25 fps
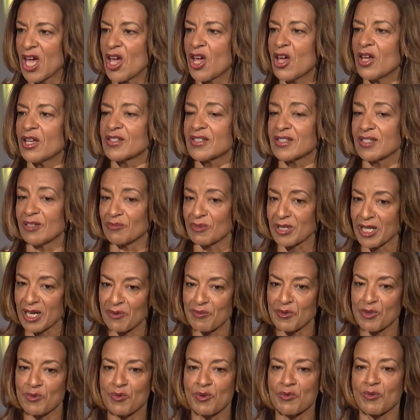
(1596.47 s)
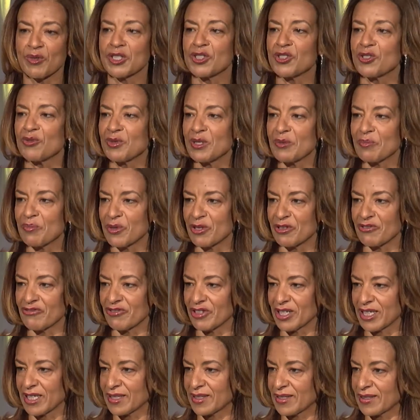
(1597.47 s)
sometimes we want to be
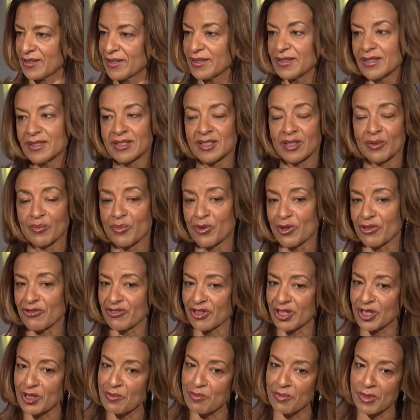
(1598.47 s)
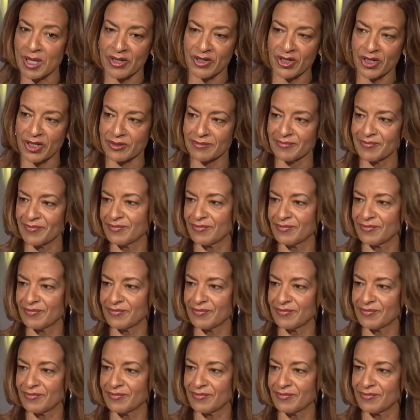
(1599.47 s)
perfect, the perfect mother,